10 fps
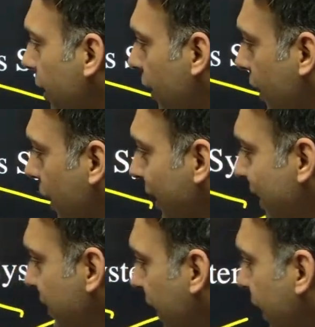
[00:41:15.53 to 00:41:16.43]

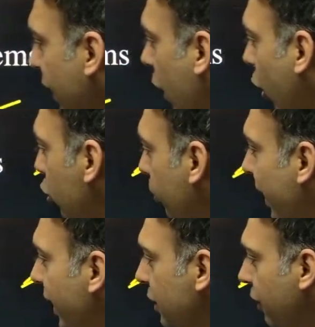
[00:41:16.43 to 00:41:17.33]
understanding how to
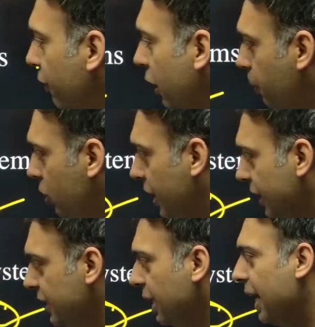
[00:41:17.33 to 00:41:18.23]
manage different
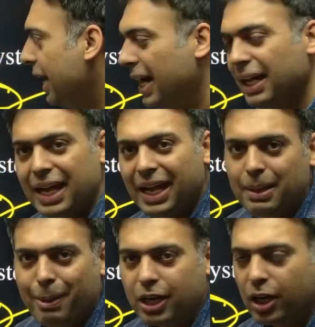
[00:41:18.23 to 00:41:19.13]
projects, and
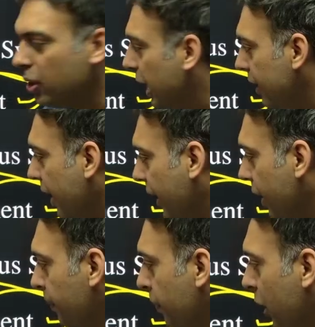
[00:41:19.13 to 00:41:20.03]
any background can take
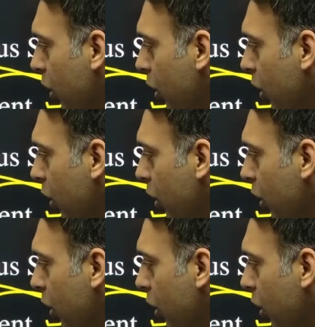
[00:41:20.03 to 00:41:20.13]
it.